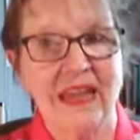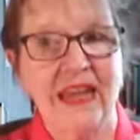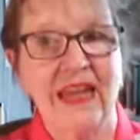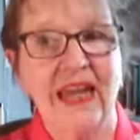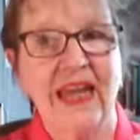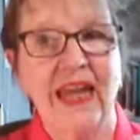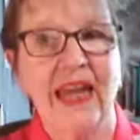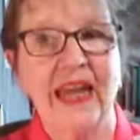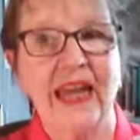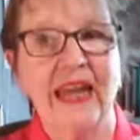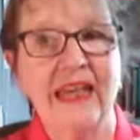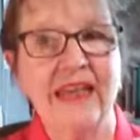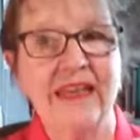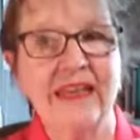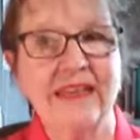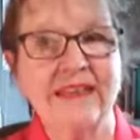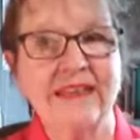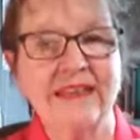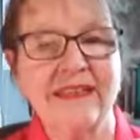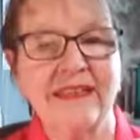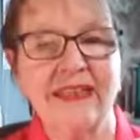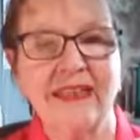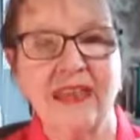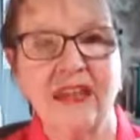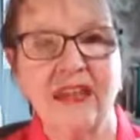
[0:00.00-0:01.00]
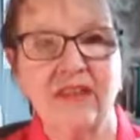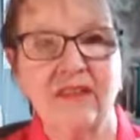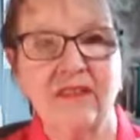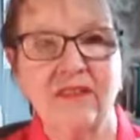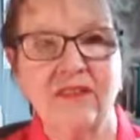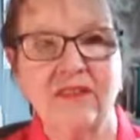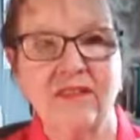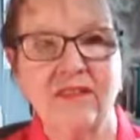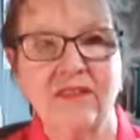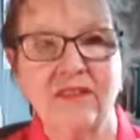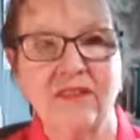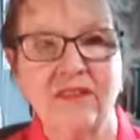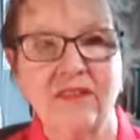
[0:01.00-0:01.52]
And that
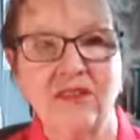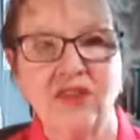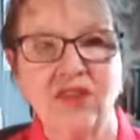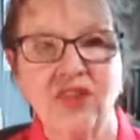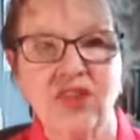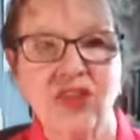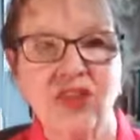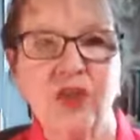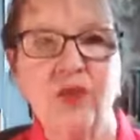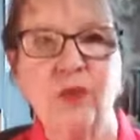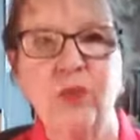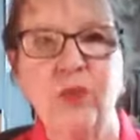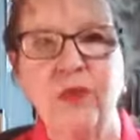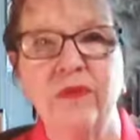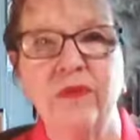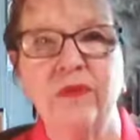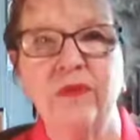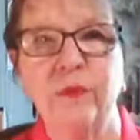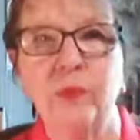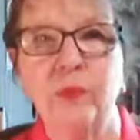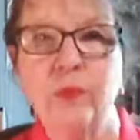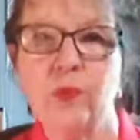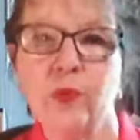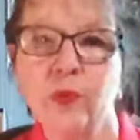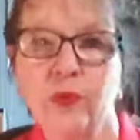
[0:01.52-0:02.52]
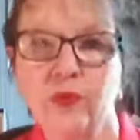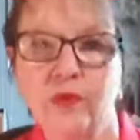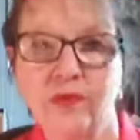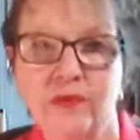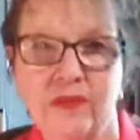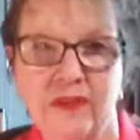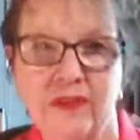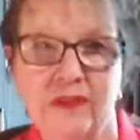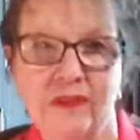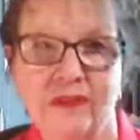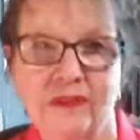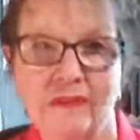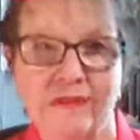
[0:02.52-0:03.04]
she was
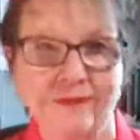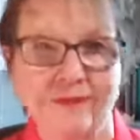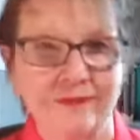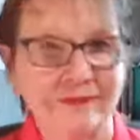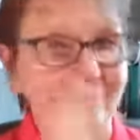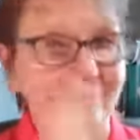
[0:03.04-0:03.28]
proven,